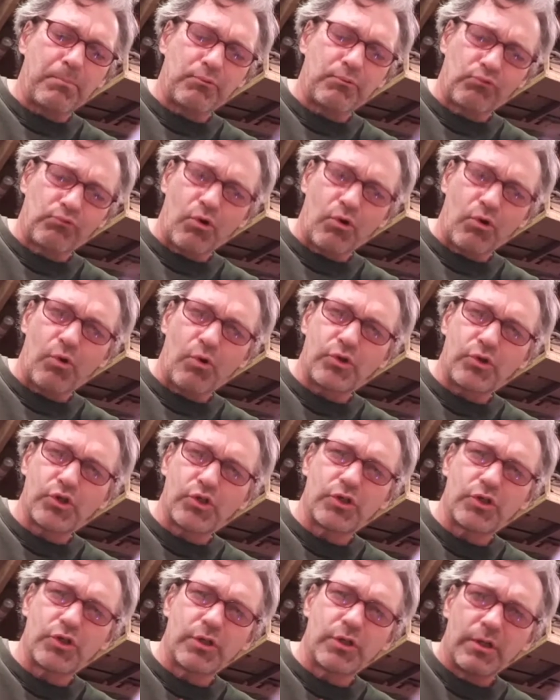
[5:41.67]

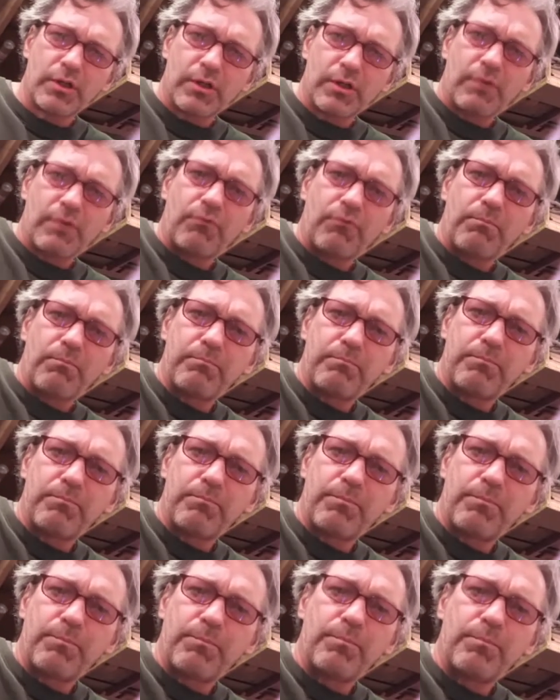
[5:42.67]
approach
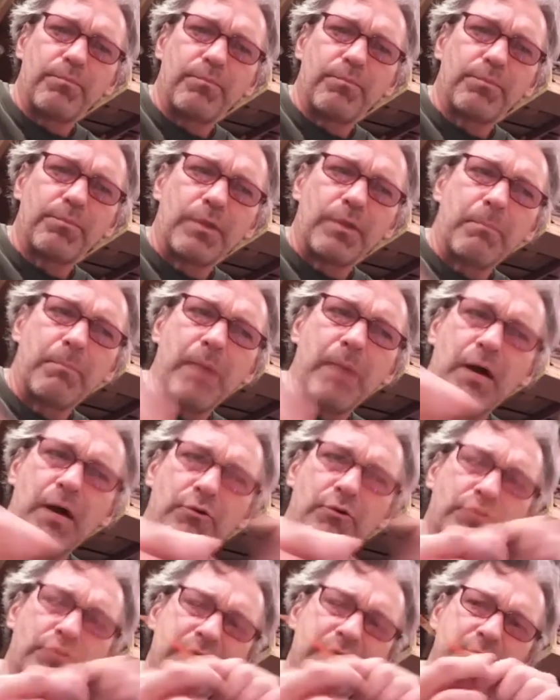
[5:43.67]
the
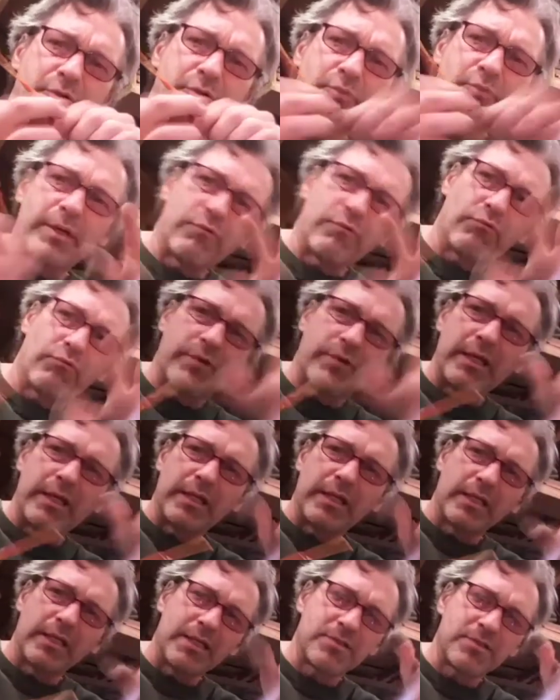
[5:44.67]
boundaries between
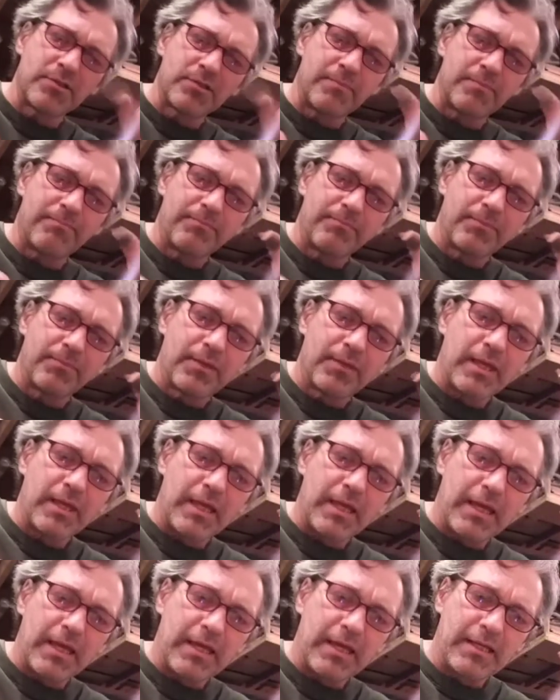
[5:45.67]
realism
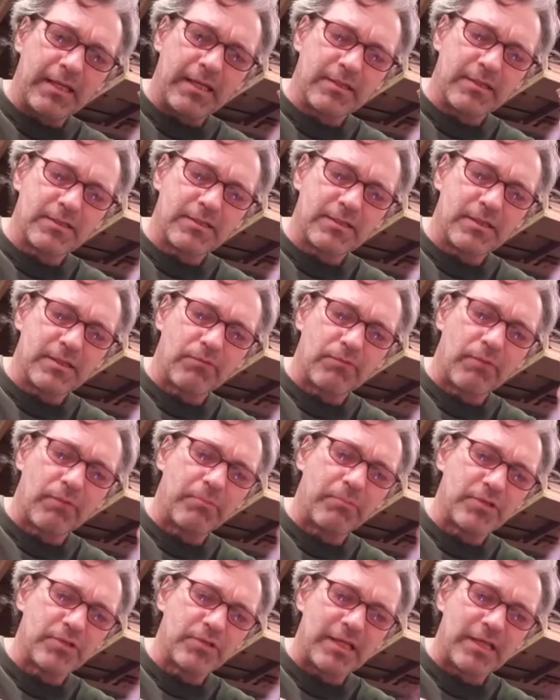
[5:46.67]
and
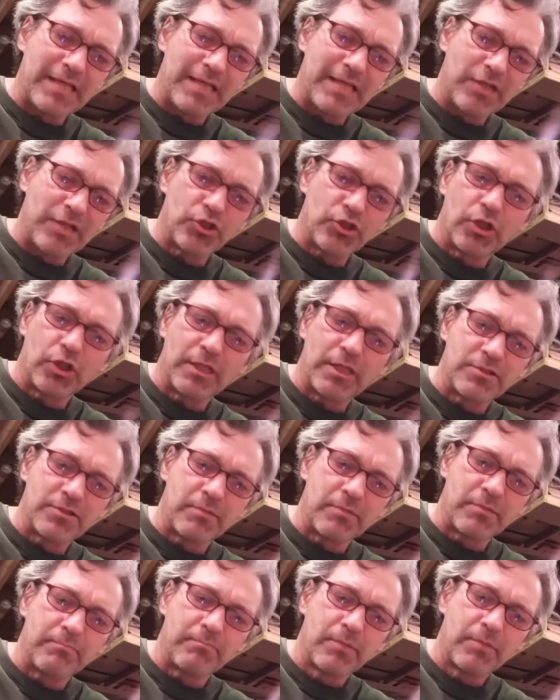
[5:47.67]
representationalism
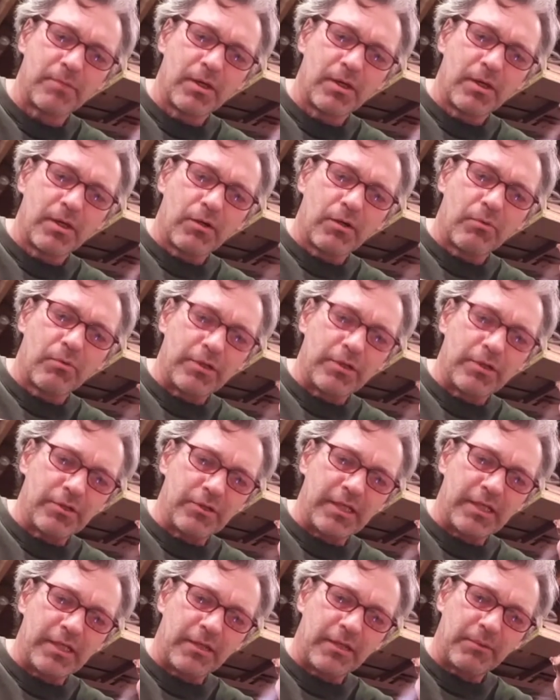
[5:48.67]
when you're
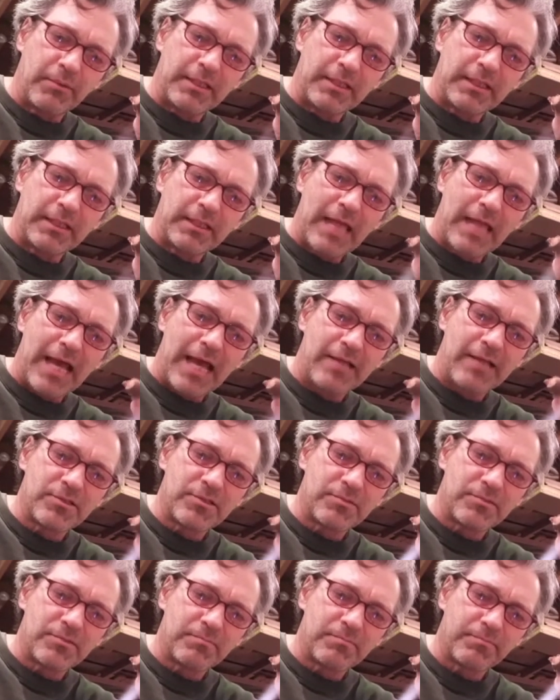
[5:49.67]
dealing with
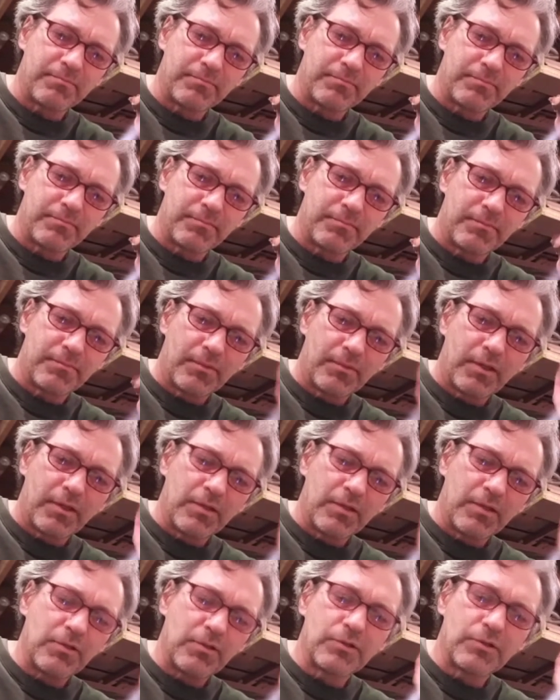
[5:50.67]
glass.
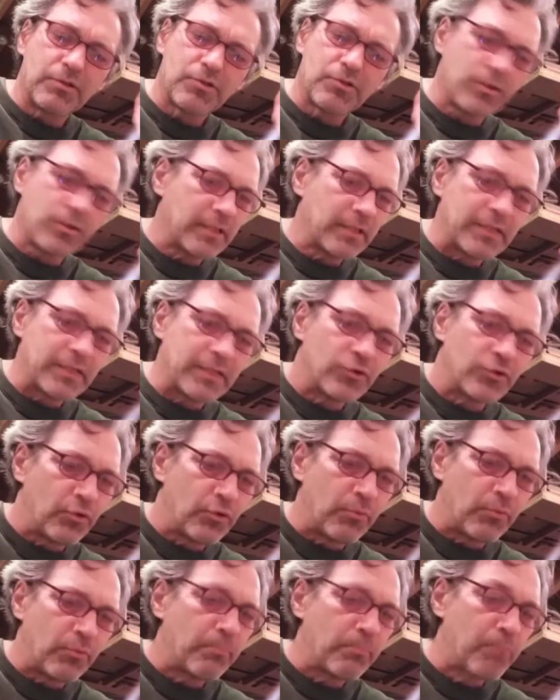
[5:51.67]
You can certainly do
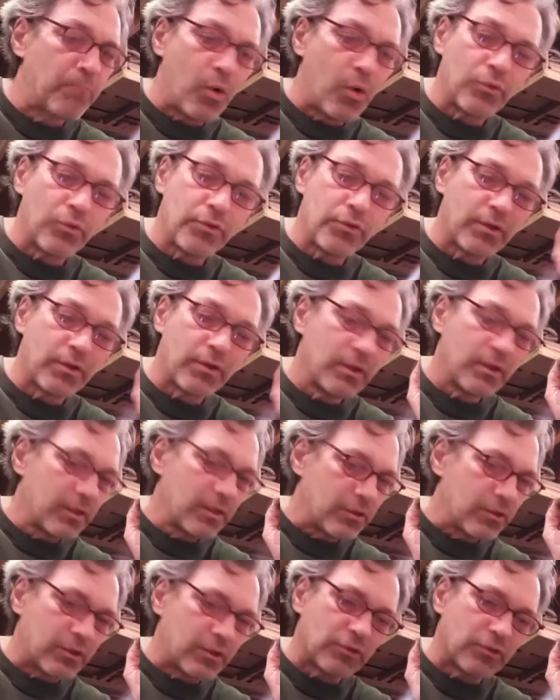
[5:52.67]
both
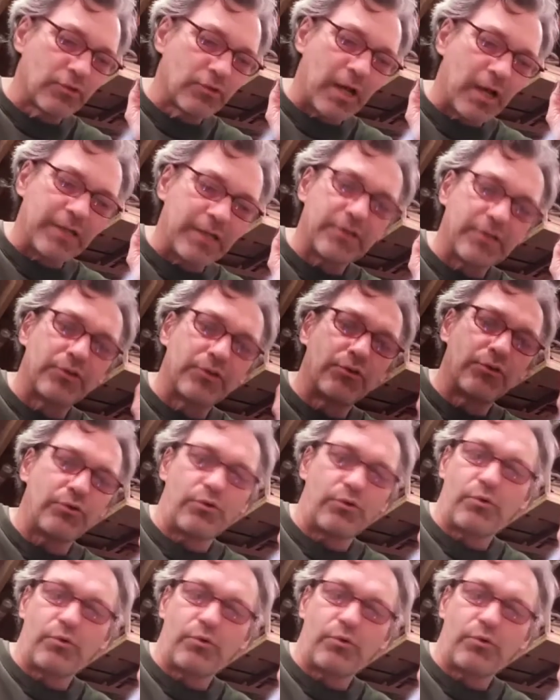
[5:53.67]
and try to do